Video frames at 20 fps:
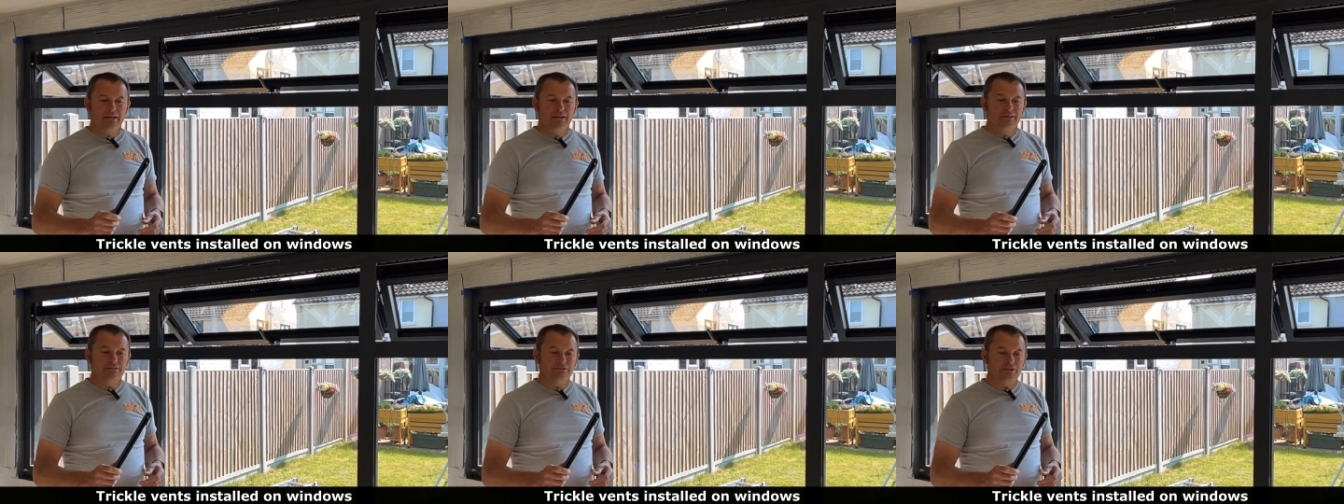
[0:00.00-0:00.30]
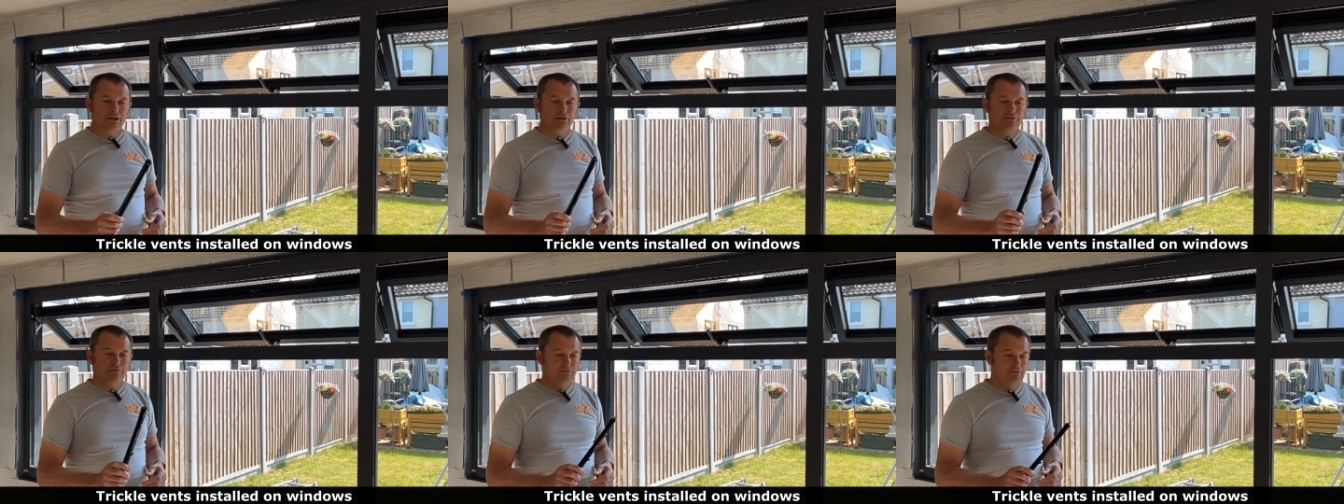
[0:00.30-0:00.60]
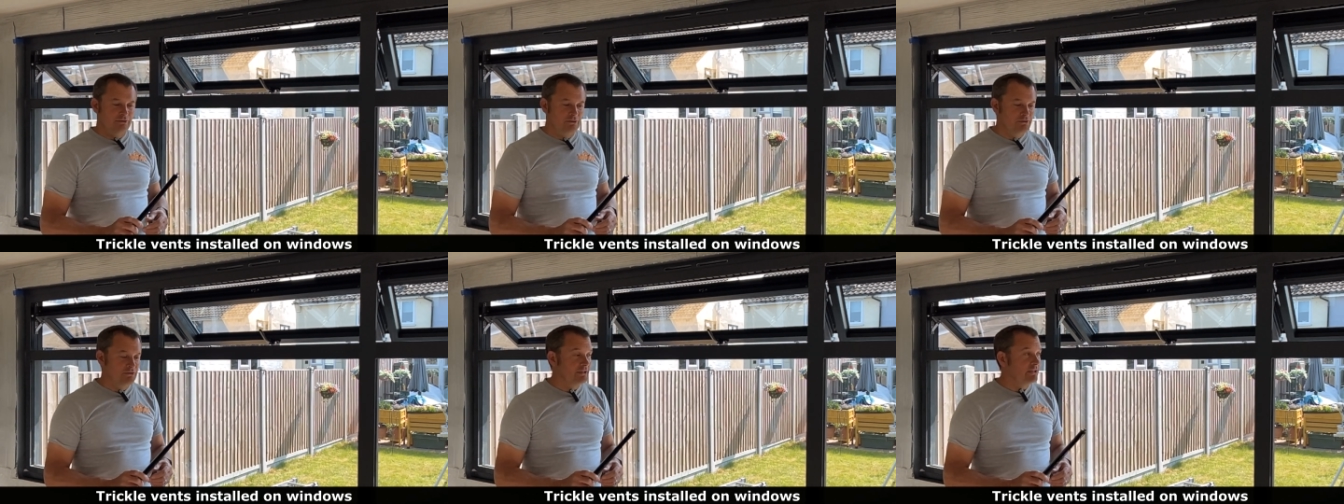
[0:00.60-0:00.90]
So
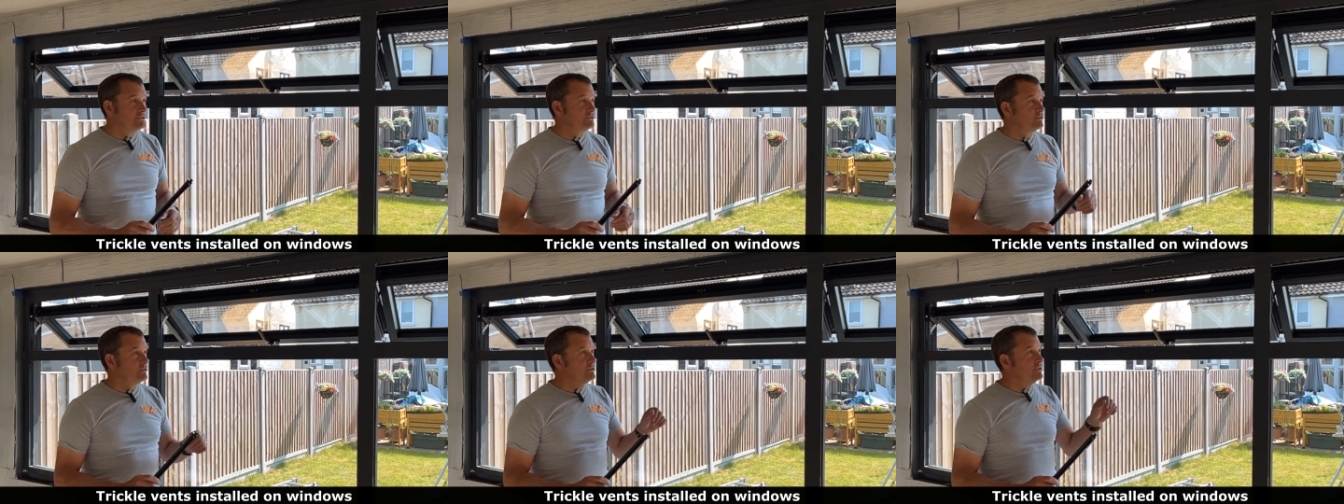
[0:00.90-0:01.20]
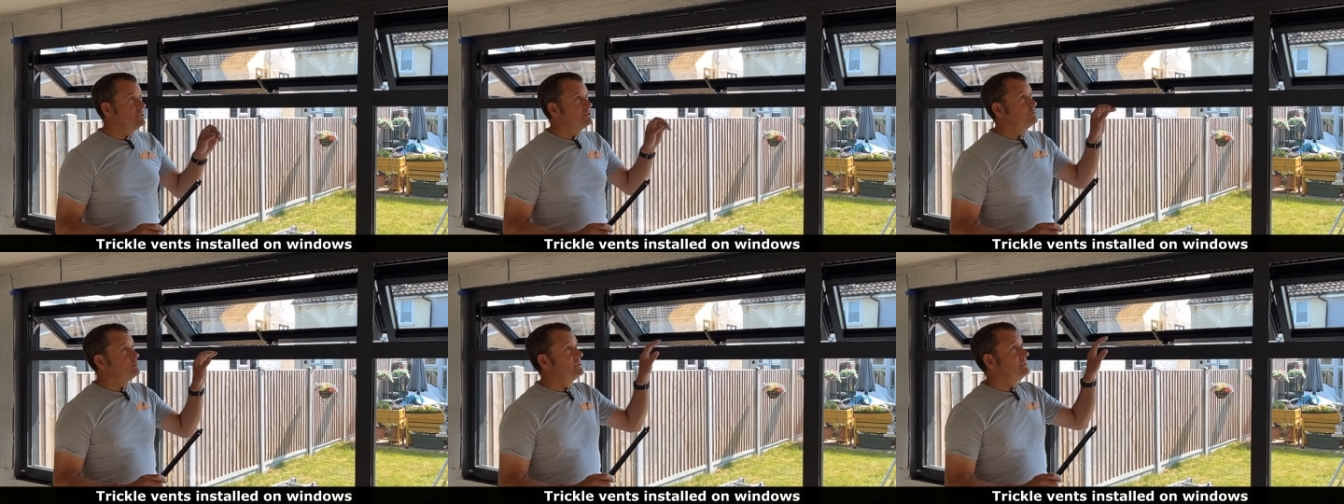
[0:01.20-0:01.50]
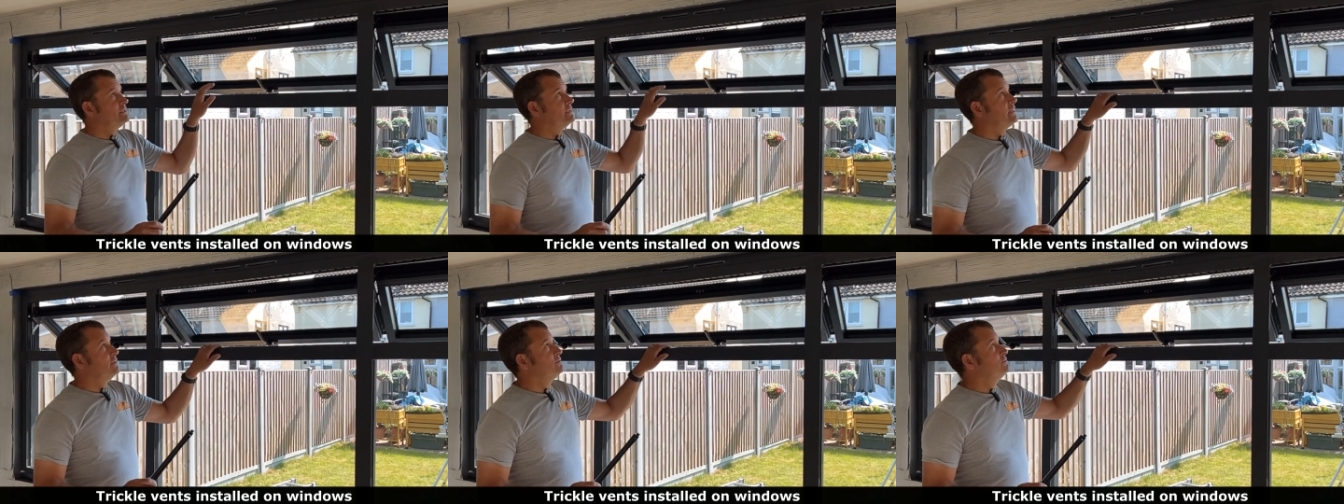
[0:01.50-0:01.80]
on these on these
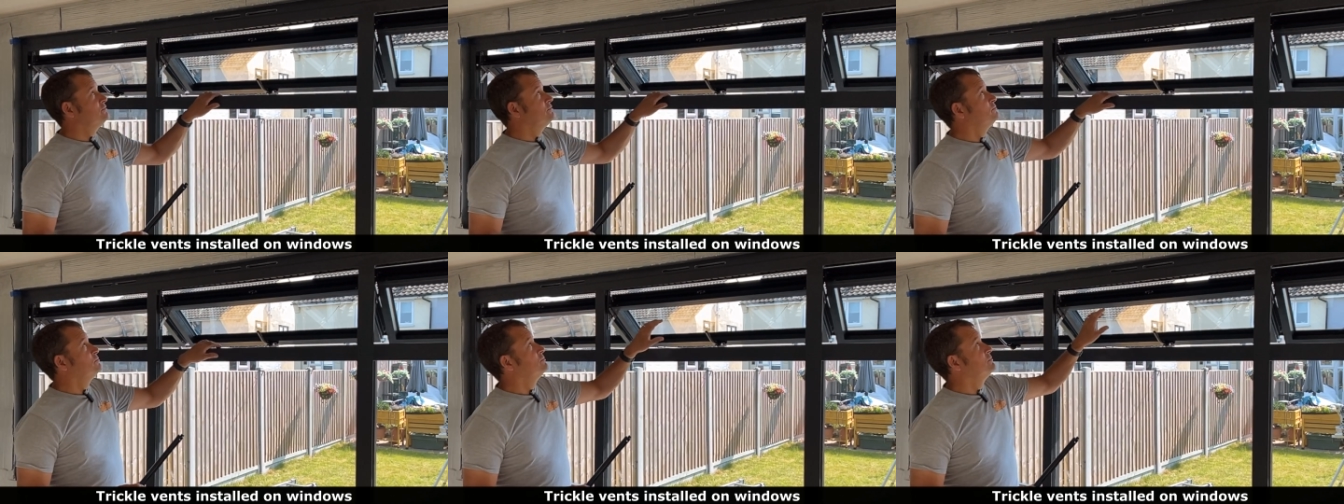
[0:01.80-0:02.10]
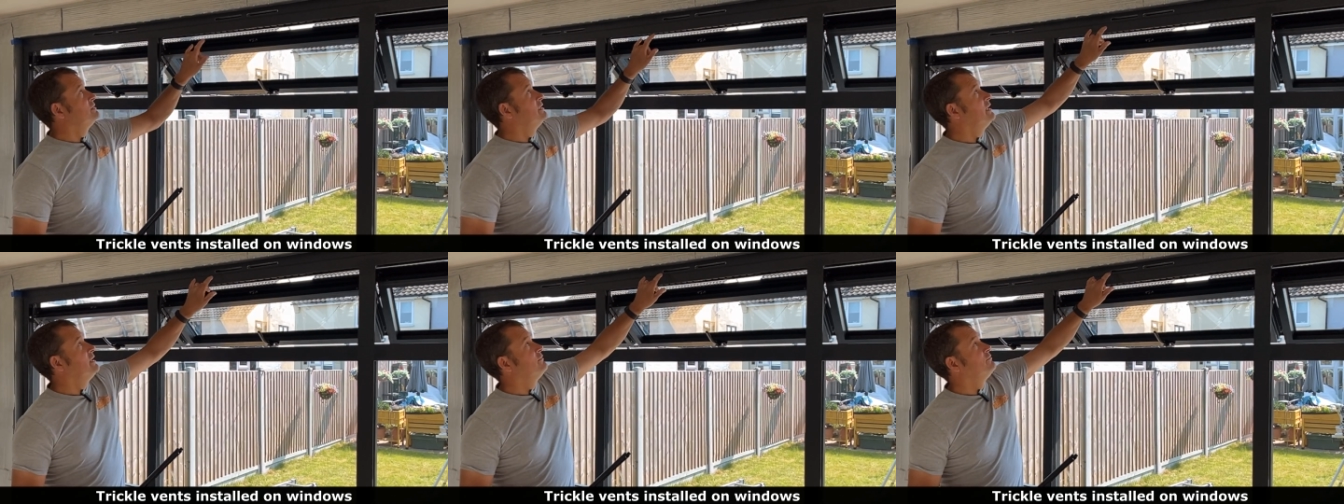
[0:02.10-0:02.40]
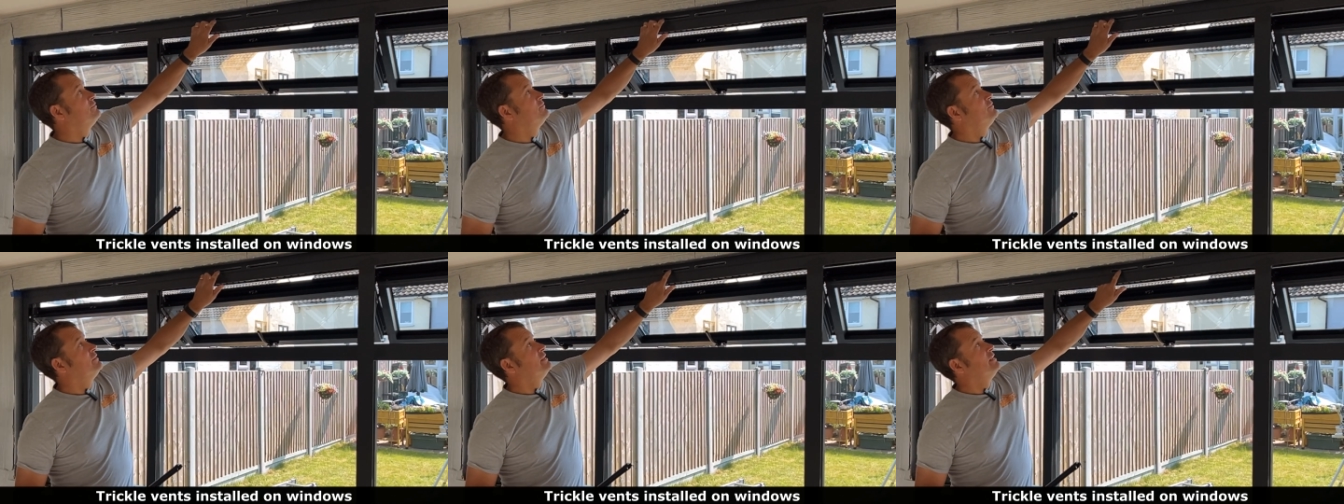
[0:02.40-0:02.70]
windows we
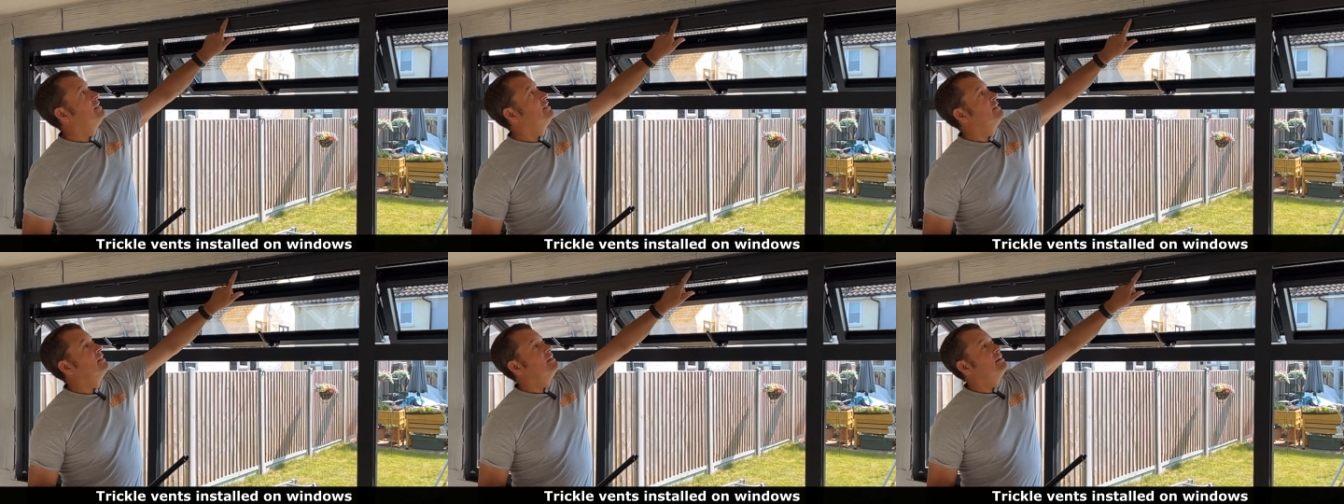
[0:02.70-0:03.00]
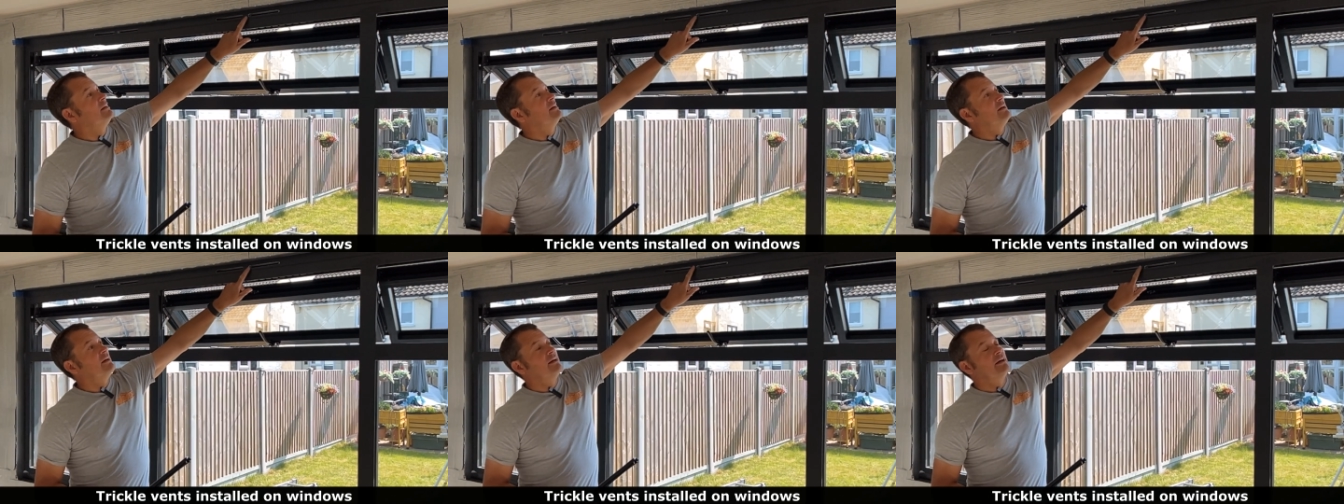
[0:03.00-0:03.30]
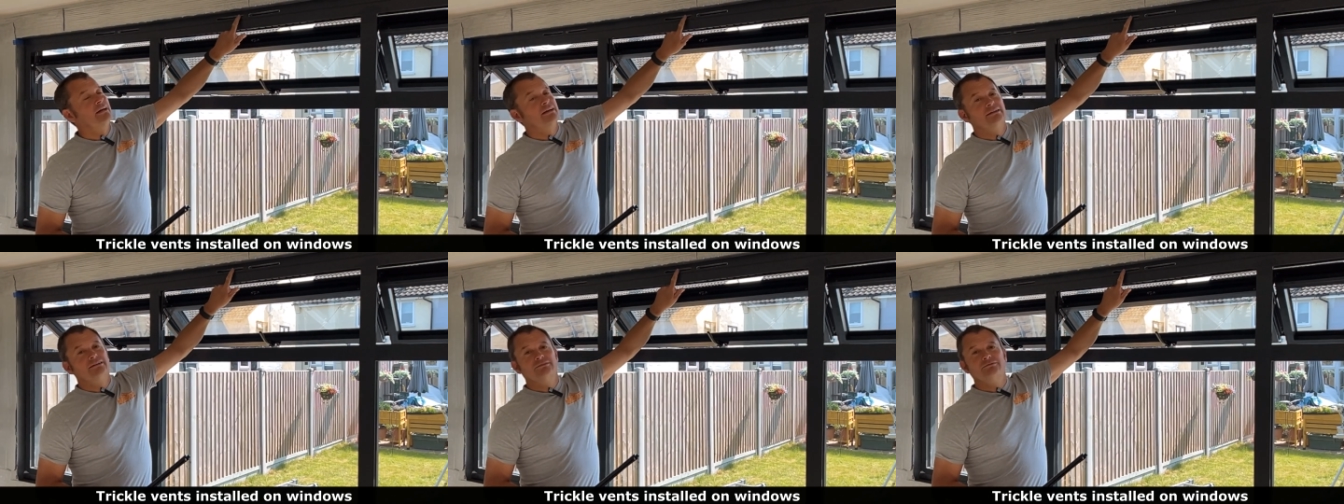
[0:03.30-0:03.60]
have
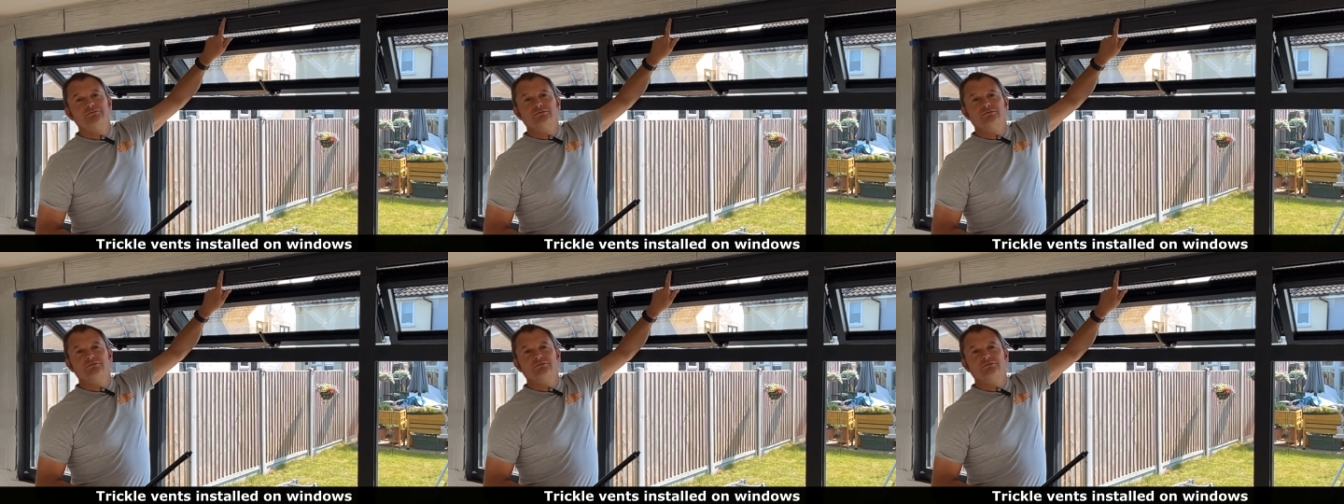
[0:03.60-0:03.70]
a